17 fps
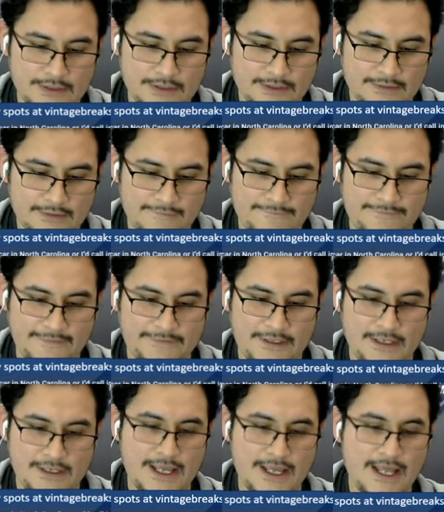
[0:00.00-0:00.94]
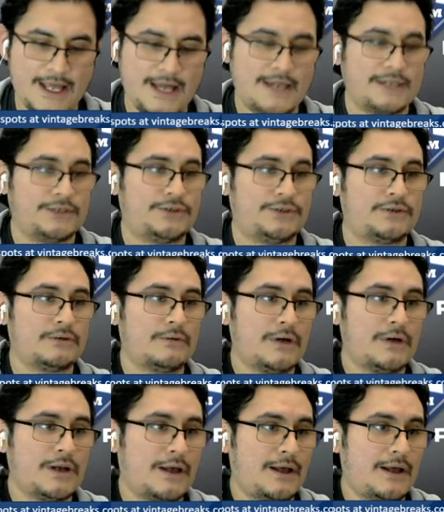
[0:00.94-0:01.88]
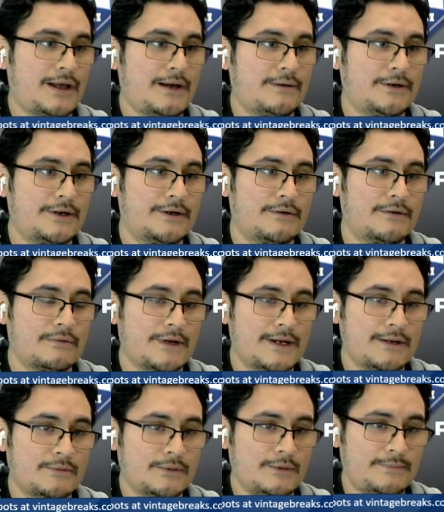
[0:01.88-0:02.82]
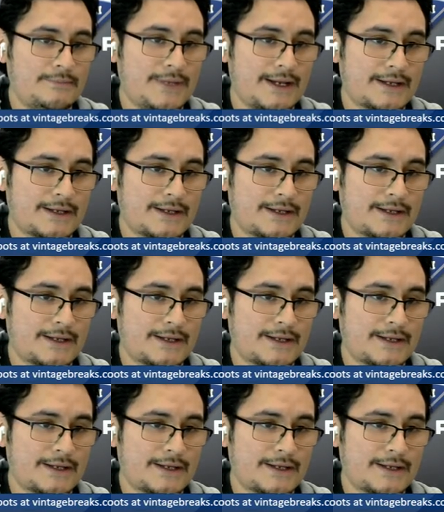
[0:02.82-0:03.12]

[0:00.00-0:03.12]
59. Juwan Howard, Ryan Wilbeck.